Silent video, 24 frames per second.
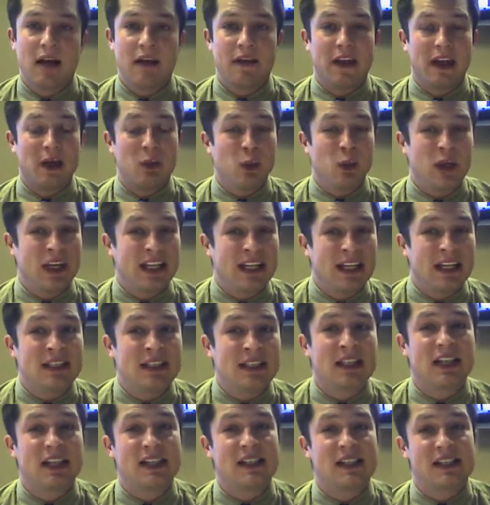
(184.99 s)
then we need
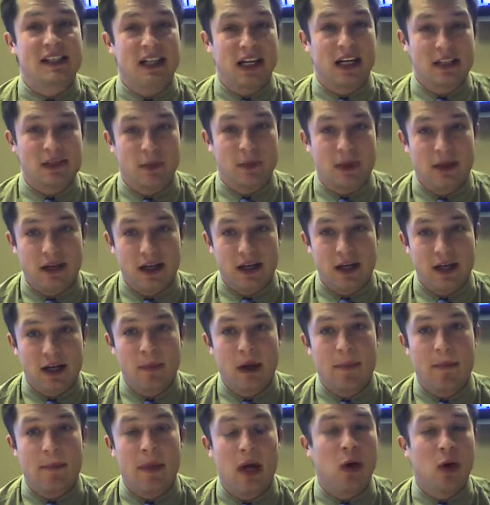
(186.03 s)
to discuss with
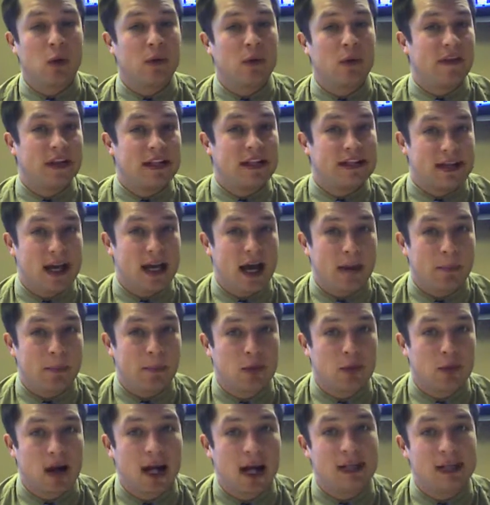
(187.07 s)
them about this
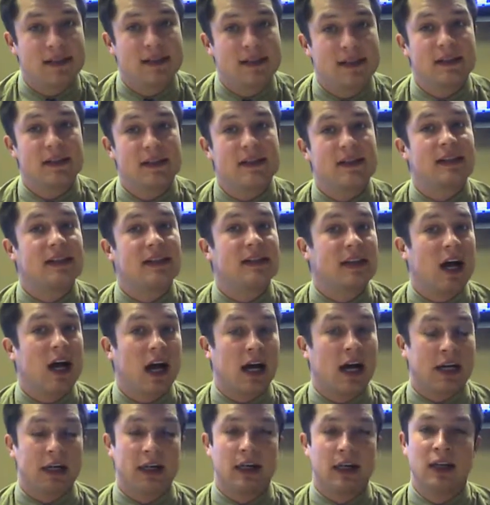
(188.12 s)
apparatus's
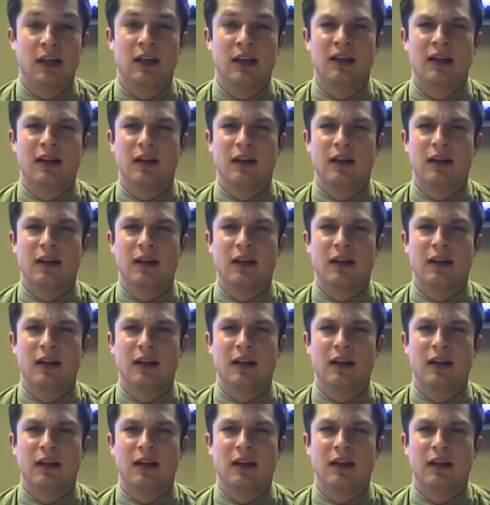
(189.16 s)
design,